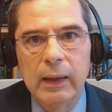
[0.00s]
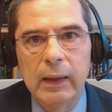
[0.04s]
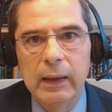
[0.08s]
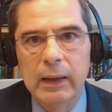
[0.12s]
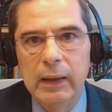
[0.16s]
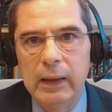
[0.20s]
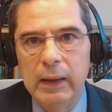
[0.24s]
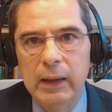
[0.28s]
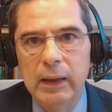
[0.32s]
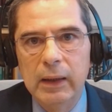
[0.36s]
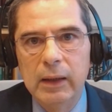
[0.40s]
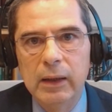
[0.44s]

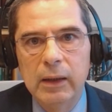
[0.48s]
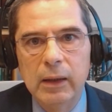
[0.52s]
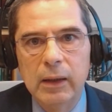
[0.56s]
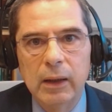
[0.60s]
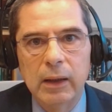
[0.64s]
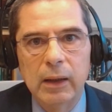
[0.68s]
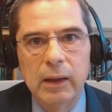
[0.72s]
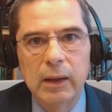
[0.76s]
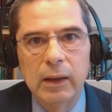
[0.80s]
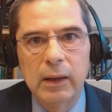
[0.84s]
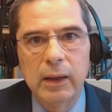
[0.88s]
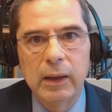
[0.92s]
in
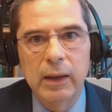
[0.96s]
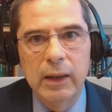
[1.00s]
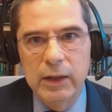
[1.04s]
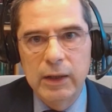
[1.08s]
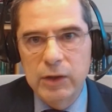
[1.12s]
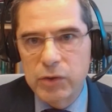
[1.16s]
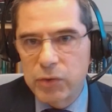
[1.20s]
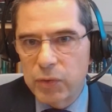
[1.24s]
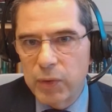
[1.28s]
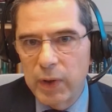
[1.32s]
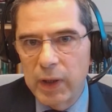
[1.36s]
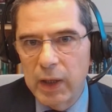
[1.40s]

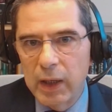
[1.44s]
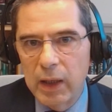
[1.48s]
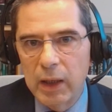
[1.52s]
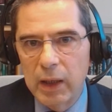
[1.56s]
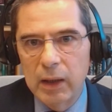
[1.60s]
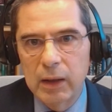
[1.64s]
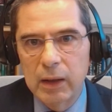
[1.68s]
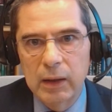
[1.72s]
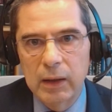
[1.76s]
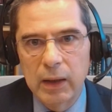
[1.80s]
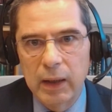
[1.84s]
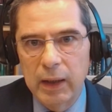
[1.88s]

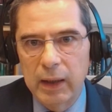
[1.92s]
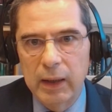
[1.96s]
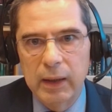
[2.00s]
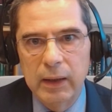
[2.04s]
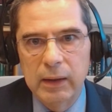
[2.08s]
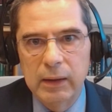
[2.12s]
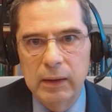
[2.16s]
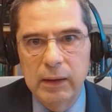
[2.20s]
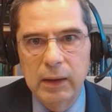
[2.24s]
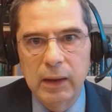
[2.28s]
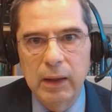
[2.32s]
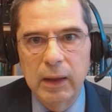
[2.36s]
Israel
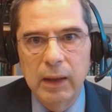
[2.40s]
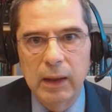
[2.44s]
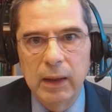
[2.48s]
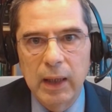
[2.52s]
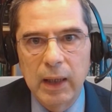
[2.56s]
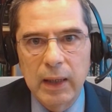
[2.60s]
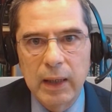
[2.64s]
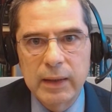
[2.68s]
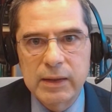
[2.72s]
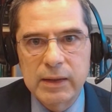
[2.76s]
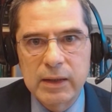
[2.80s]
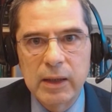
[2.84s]
and
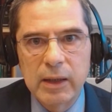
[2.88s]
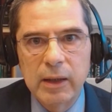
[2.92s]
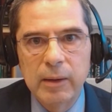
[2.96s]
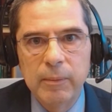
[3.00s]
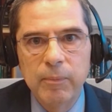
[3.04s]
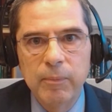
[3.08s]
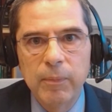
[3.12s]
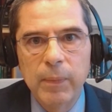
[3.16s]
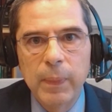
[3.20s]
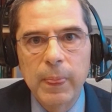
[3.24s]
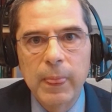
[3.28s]
Gaza.